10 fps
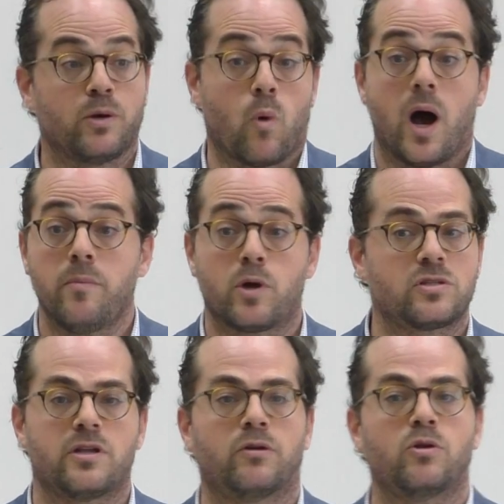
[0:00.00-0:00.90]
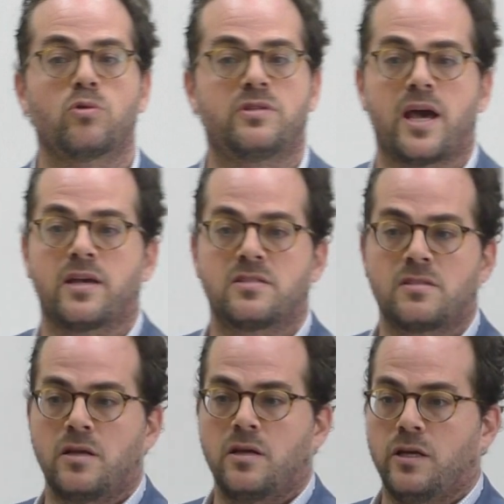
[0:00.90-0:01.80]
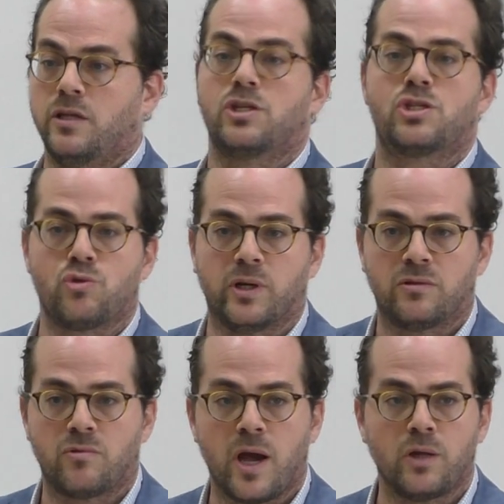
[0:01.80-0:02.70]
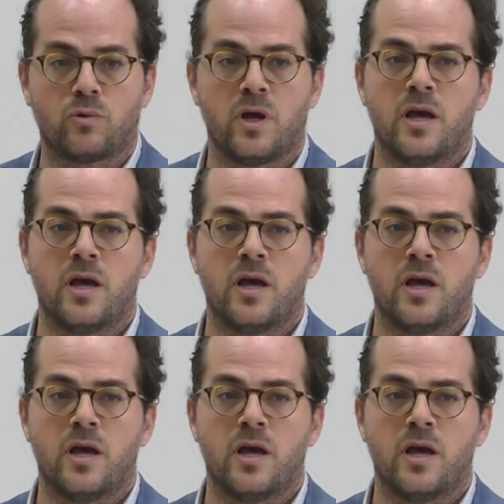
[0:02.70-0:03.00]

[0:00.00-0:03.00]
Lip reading: Why? Because there are no tanks in the street, right?